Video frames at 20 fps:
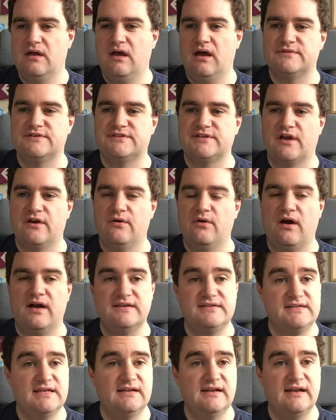So I
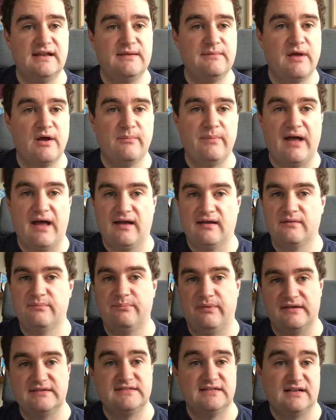sent an email back
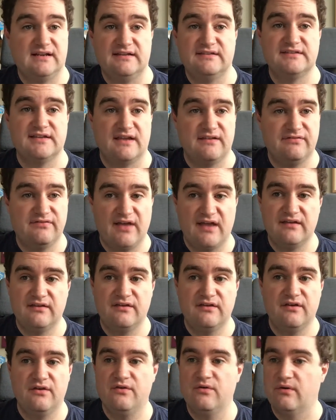basically to say
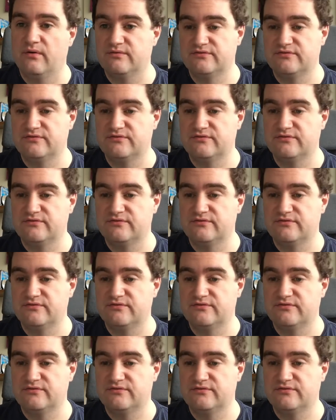thank you.